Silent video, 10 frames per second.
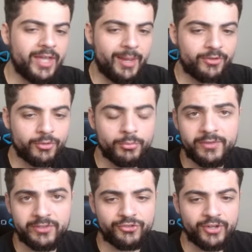Amazon
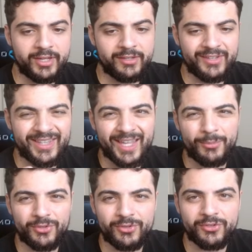movers and shakers, and the
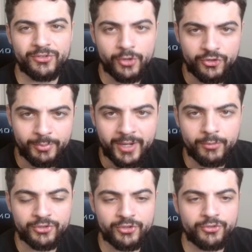Amazon search
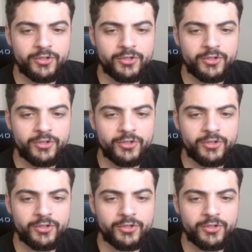bar, which I'll